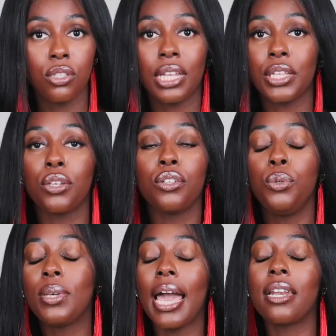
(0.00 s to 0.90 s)
Like,
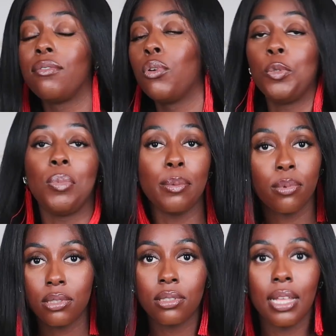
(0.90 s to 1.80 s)
you can't avoid
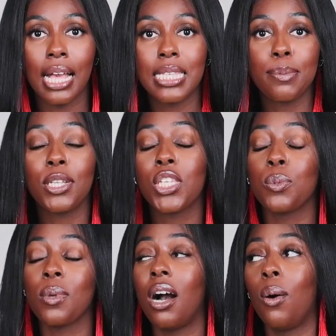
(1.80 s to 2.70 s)
people as much
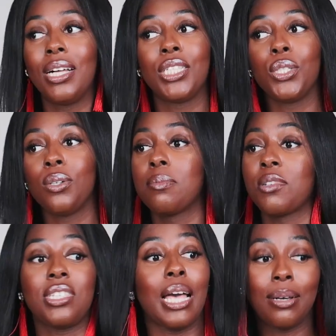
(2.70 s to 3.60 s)
as we all want to, as
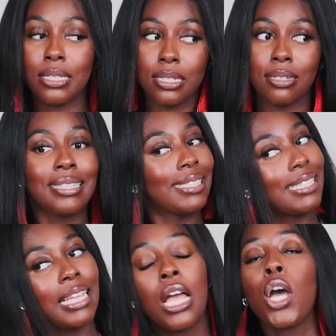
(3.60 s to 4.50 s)
much as I want to.